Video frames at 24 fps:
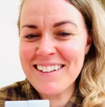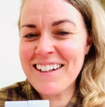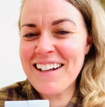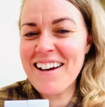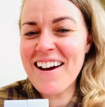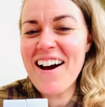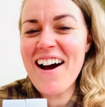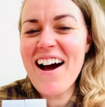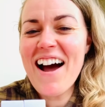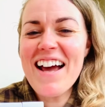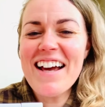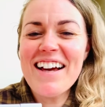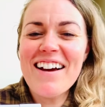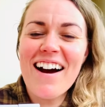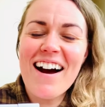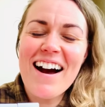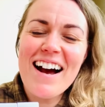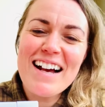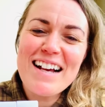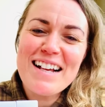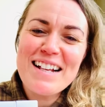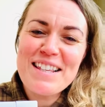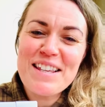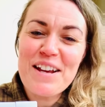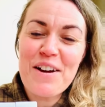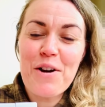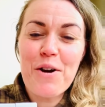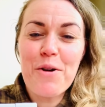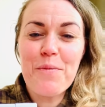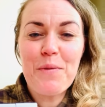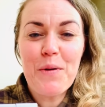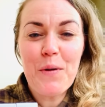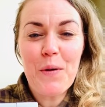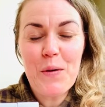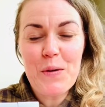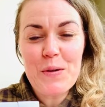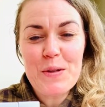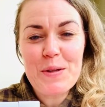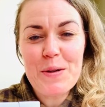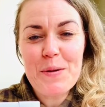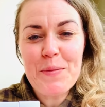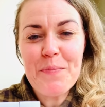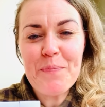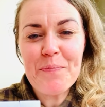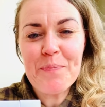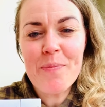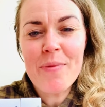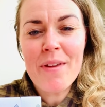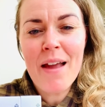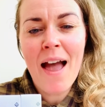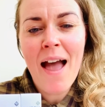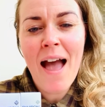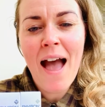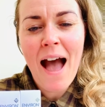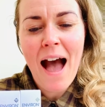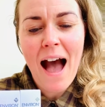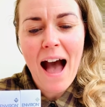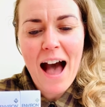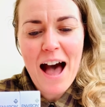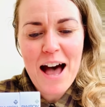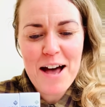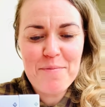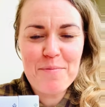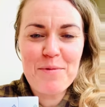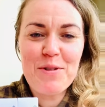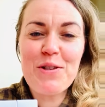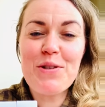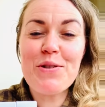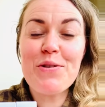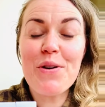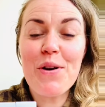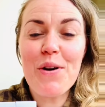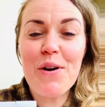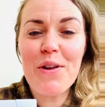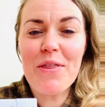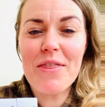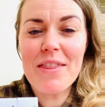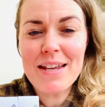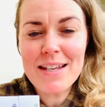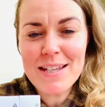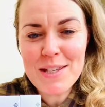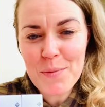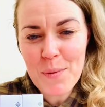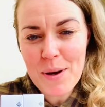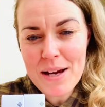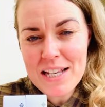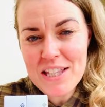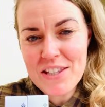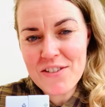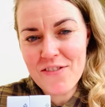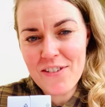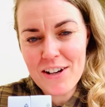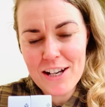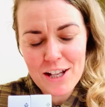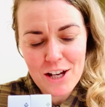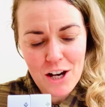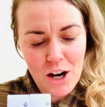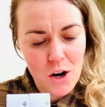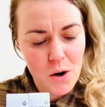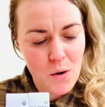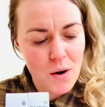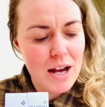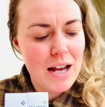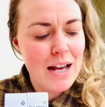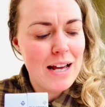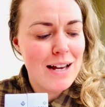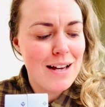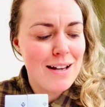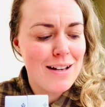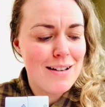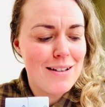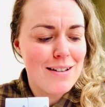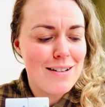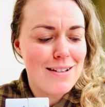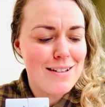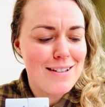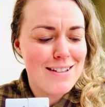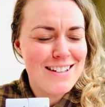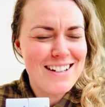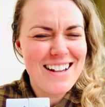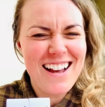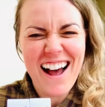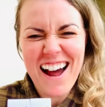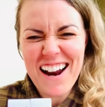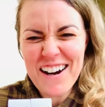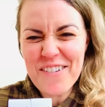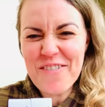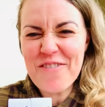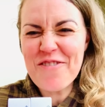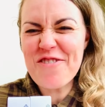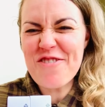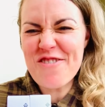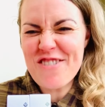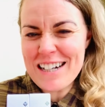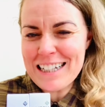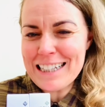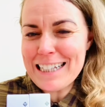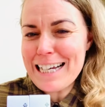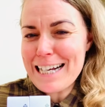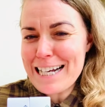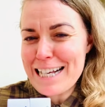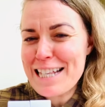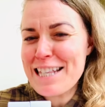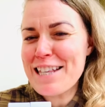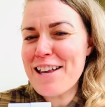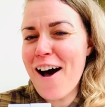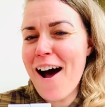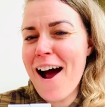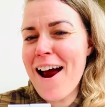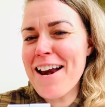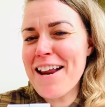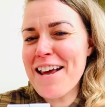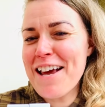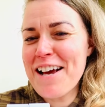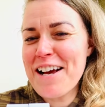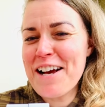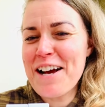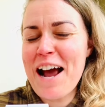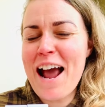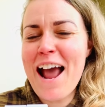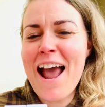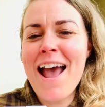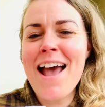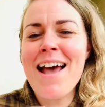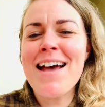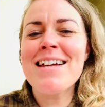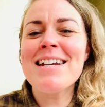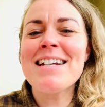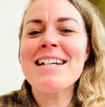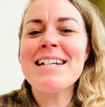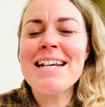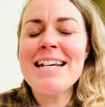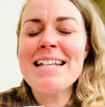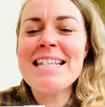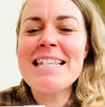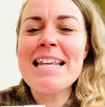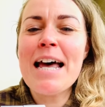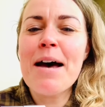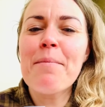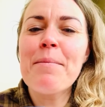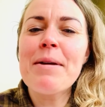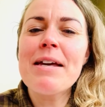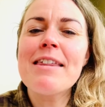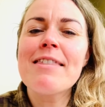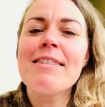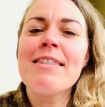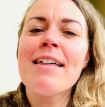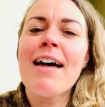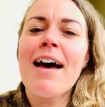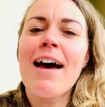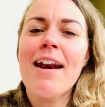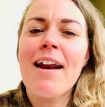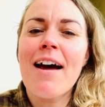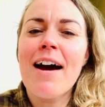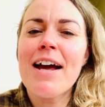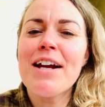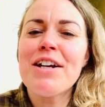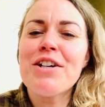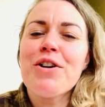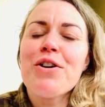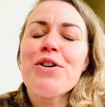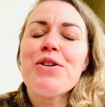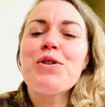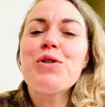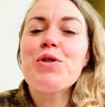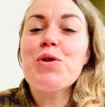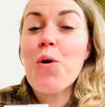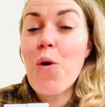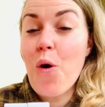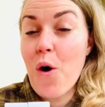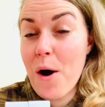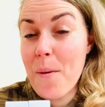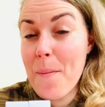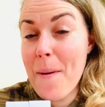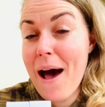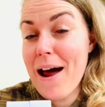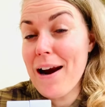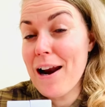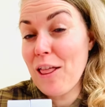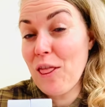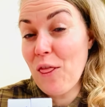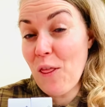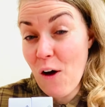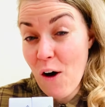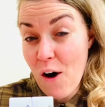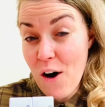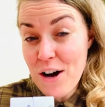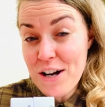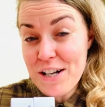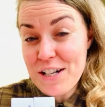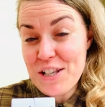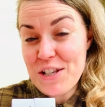Hi guys, I hope you're awesome. So this week's video is kind of really exciting and it's something that I don't talk about a lot.